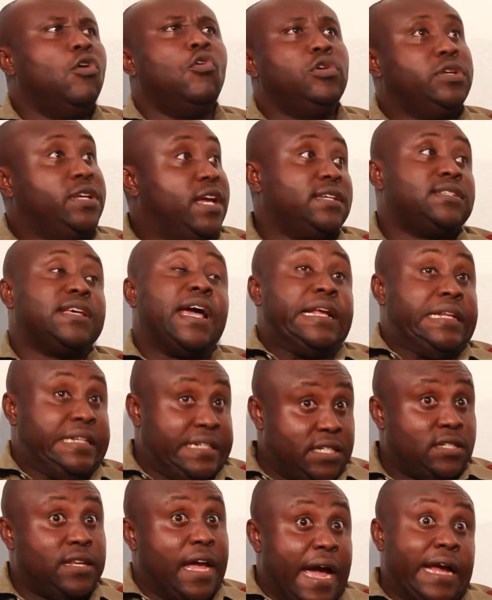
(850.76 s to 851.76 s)
Oh yes, I
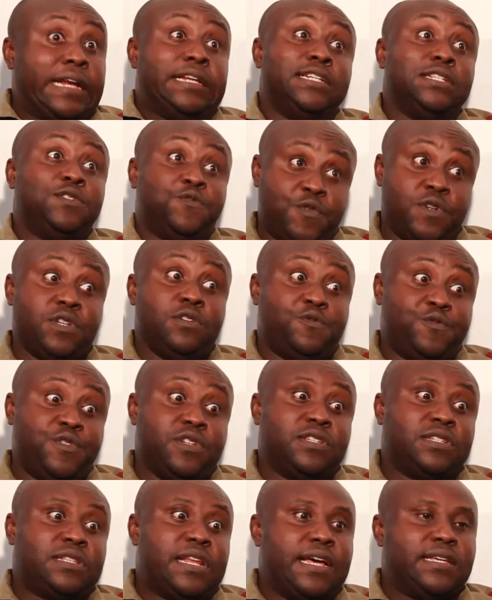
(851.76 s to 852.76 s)
did. I did feel
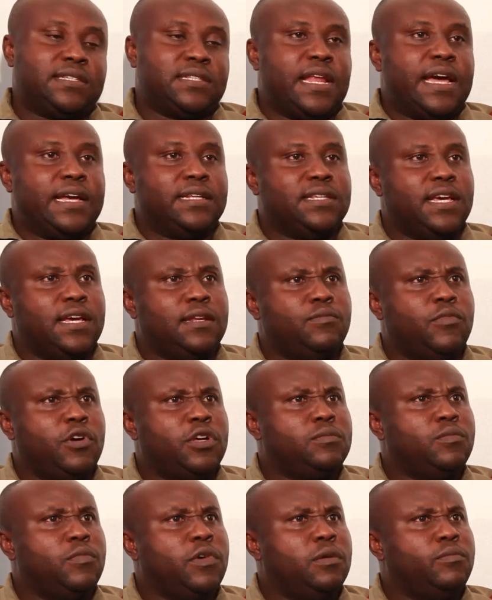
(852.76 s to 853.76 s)
slighted,
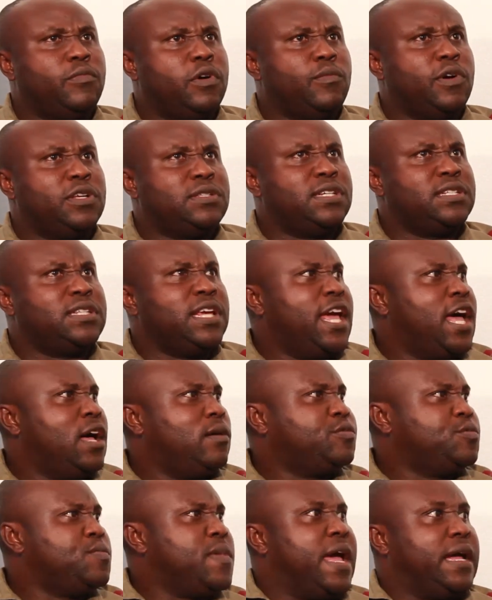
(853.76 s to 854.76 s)
but it
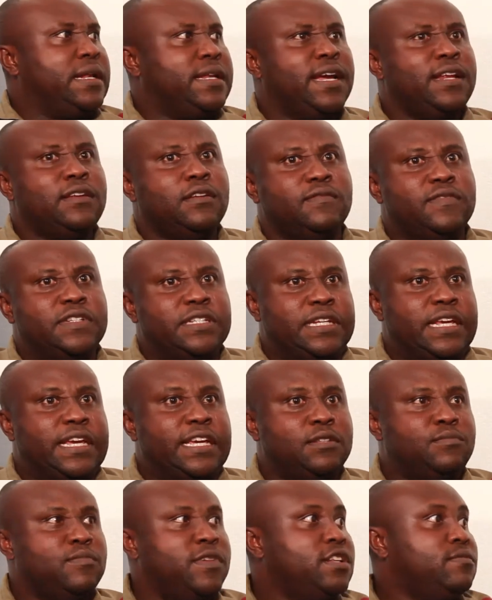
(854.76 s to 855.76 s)
helped me at the end of the day.
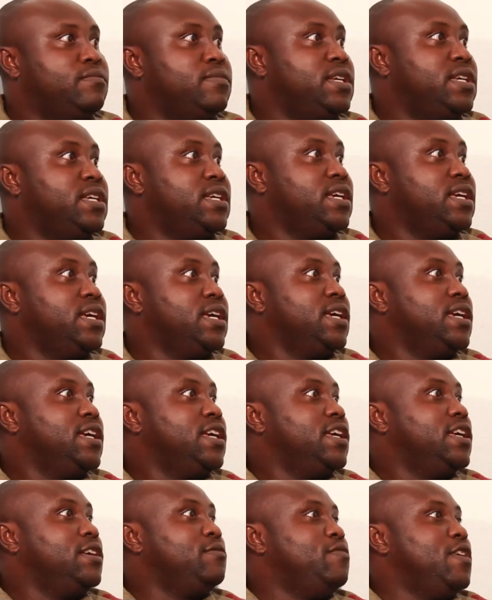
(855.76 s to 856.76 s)
It made me
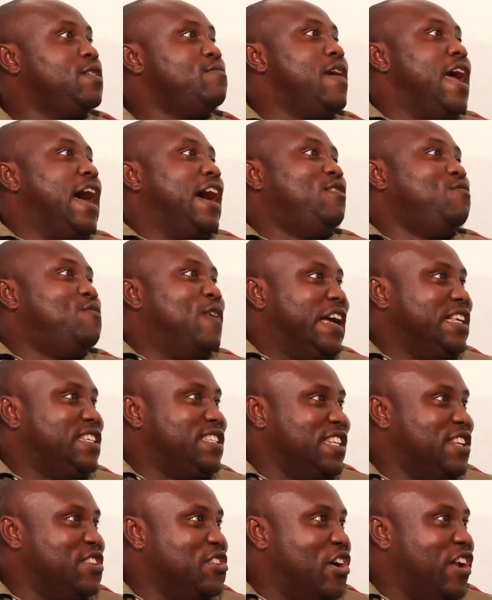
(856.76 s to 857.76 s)

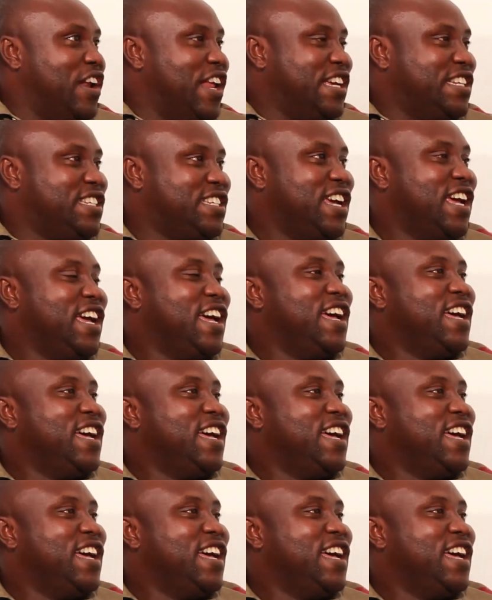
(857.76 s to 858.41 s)
advance in knowledge.